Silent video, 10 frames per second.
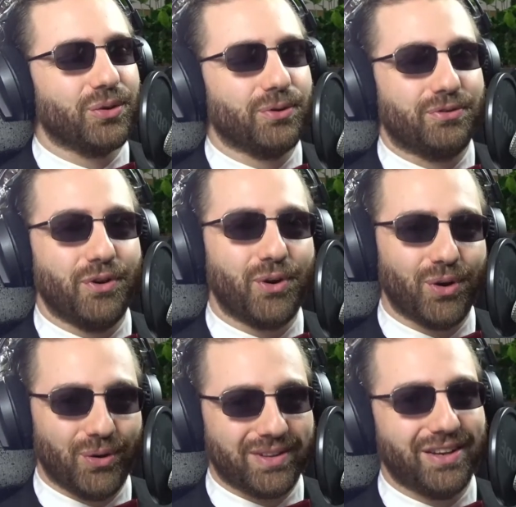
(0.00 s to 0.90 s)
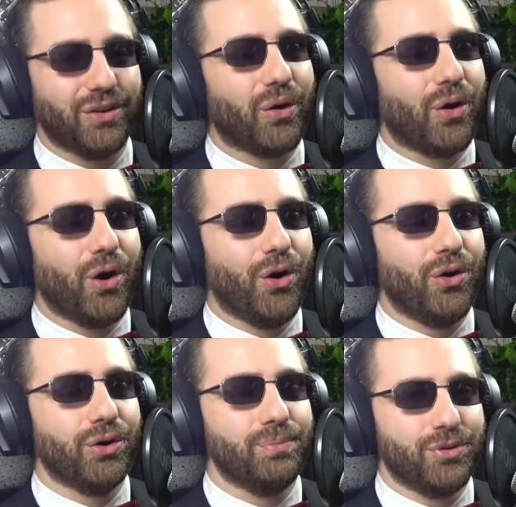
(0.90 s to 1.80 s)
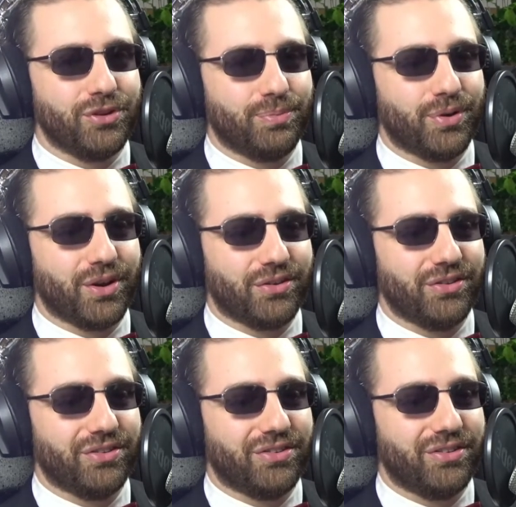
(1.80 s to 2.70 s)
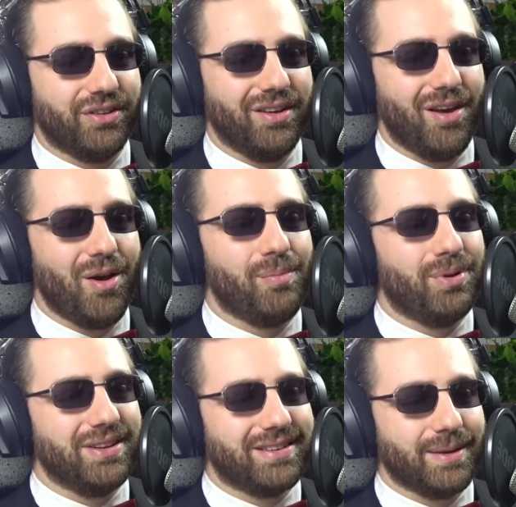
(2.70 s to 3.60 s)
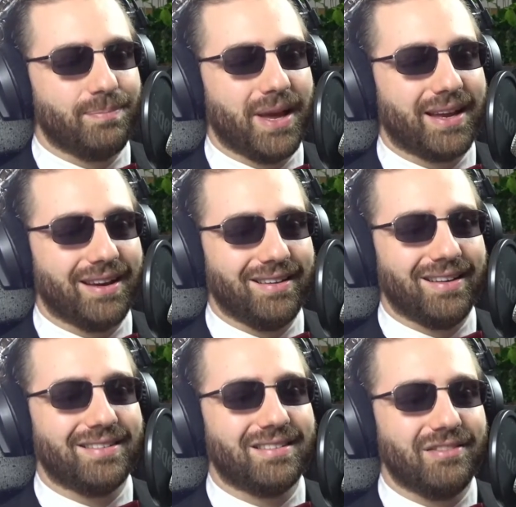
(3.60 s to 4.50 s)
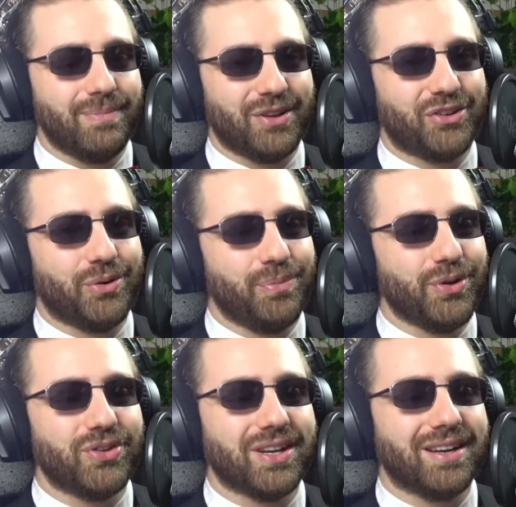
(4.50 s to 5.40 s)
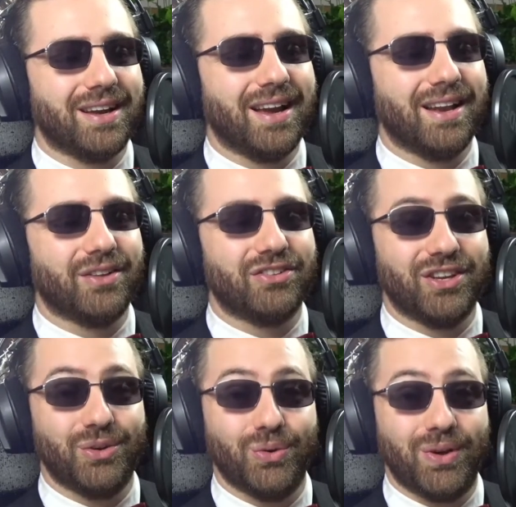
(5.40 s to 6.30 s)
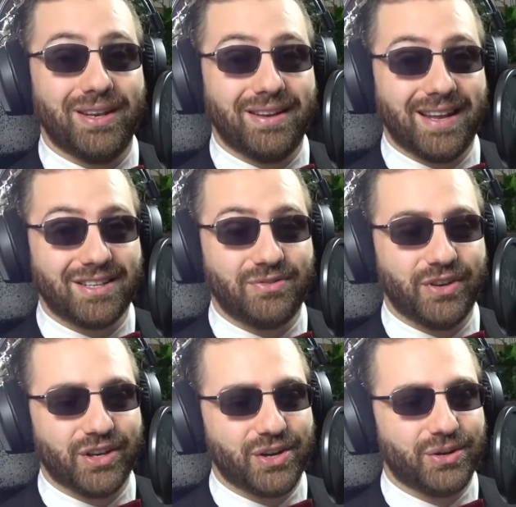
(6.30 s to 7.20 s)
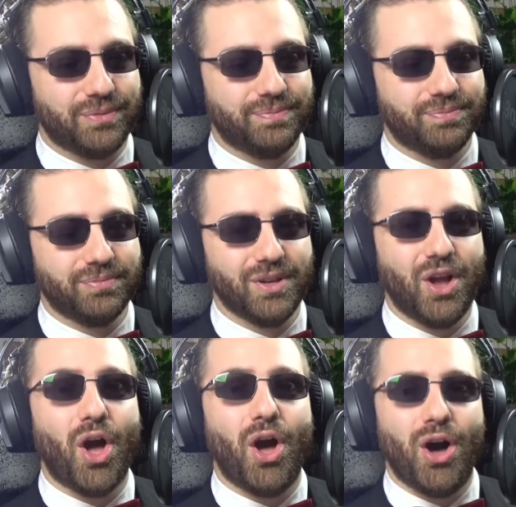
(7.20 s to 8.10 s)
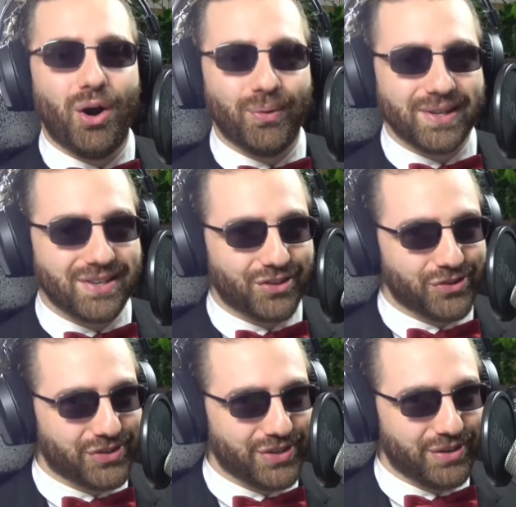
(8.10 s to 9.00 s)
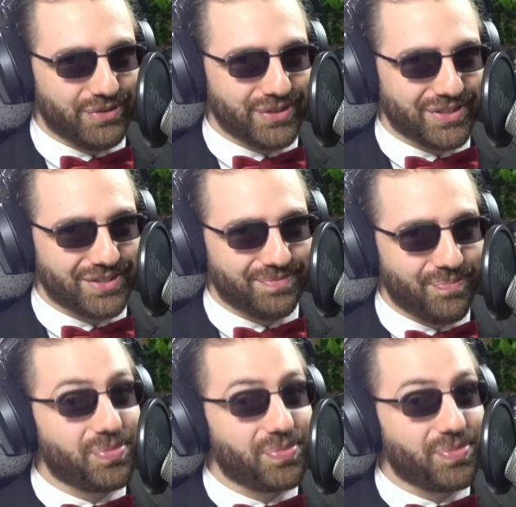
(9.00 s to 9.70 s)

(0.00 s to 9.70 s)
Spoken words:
use Vocaloid in your own music productions. Please keep making lots of magical music, and I'll see you in the next video. Always at your service,